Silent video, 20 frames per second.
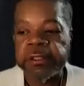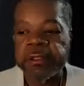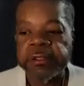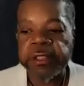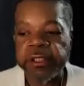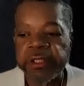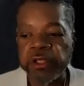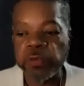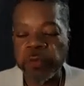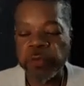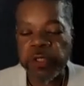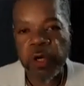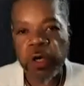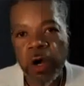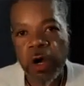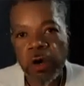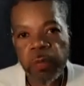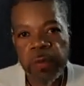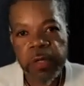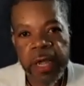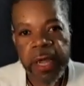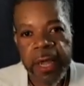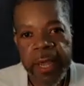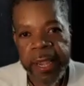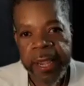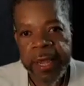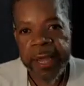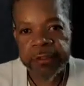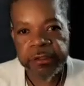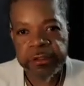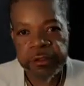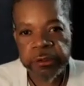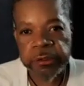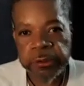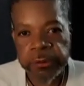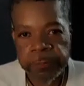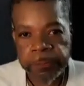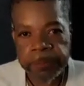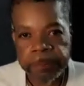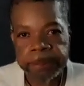He said, you recall when I
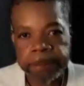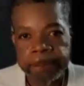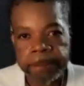asked you,